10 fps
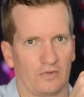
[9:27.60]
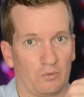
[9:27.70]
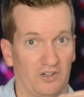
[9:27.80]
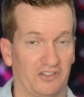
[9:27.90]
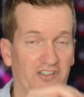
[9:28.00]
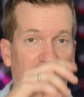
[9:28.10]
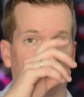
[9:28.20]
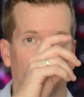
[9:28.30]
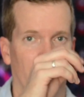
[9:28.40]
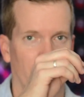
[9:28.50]
Whereas this
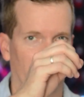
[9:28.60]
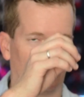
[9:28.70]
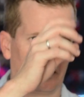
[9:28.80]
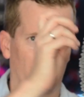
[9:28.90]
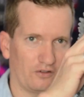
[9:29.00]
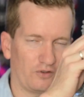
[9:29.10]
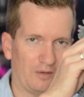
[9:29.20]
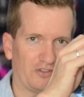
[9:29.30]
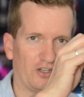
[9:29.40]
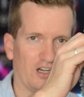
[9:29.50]
actually sort of
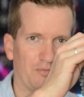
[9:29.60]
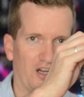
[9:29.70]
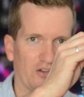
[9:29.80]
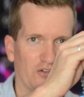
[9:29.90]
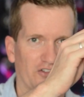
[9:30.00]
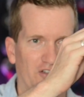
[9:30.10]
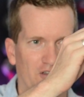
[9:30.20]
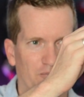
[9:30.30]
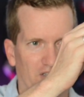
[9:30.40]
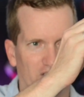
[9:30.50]
grabs the tiny particles,
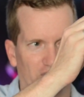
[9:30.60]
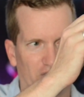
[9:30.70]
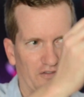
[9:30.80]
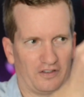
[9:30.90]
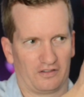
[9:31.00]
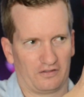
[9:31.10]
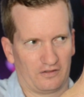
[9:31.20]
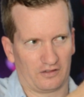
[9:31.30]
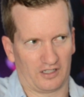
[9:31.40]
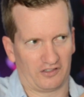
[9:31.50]
but then sort of it
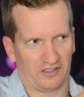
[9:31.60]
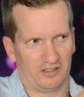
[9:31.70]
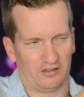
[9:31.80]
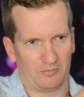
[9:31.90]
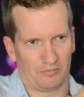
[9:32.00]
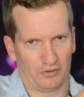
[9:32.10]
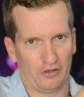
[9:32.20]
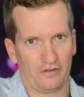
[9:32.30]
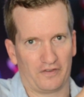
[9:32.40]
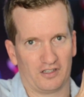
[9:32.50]
gets in below
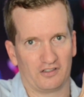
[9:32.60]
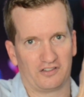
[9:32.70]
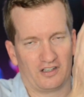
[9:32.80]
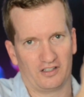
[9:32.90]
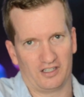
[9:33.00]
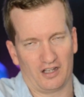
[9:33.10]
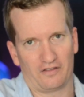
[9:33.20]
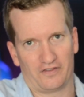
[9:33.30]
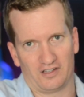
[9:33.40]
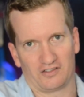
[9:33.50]
the fingers, and then the other
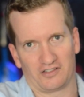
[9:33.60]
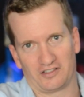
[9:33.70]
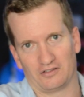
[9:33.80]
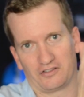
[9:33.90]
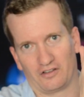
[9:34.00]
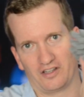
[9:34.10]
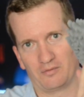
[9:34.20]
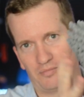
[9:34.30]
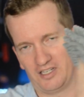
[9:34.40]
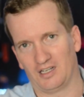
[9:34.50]
fingers are still sort of there
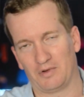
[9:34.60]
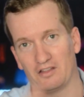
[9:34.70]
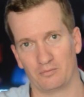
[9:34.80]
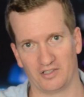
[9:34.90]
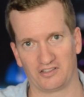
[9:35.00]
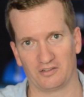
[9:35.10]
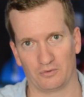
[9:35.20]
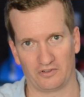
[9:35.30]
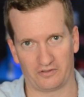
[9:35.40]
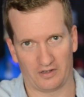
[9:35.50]
picking up other bits
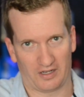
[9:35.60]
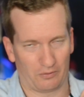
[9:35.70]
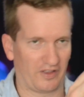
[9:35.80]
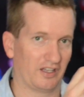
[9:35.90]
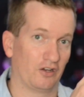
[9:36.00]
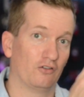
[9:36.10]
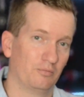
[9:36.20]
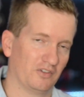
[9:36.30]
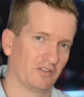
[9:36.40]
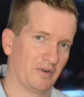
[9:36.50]
without the old
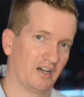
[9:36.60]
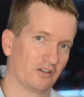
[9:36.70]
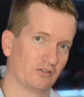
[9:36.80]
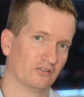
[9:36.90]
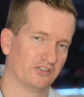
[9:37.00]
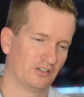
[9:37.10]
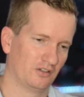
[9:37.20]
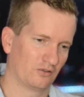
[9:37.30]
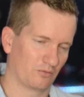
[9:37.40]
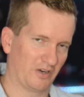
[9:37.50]
bits of particles
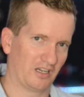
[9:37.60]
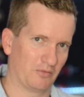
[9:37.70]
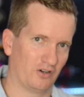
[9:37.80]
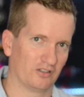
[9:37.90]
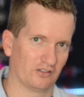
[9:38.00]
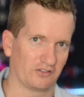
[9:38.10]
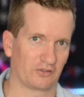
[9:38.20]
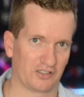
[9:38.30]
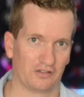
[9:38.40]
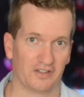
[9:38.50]
remaining behind to
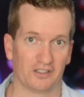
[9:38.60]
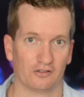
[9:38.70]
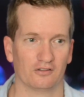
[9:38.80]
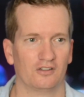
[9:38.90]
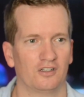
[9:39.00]
scratch your vehicle.